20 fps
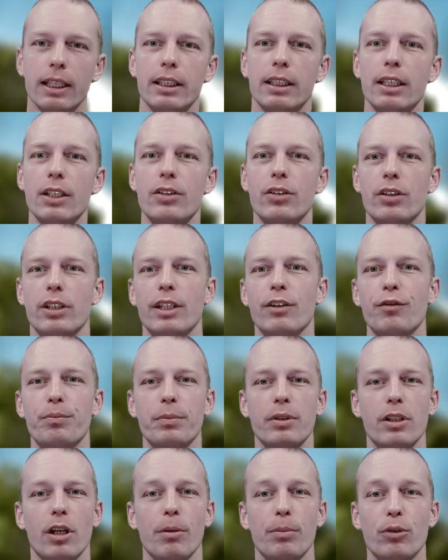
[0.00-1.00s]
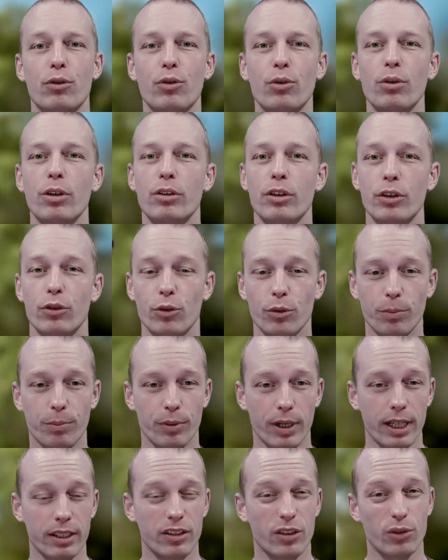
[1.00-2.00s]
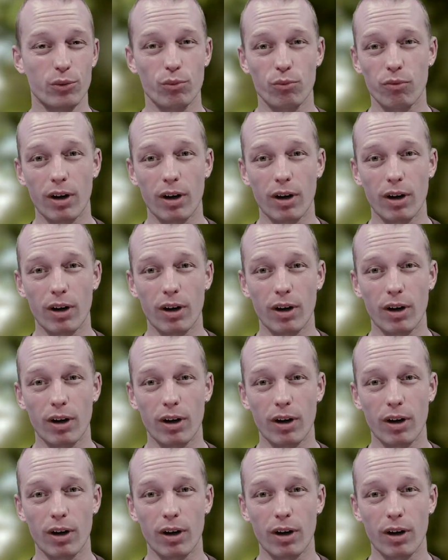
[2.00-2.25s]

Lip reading: This gives me the opportunity to practice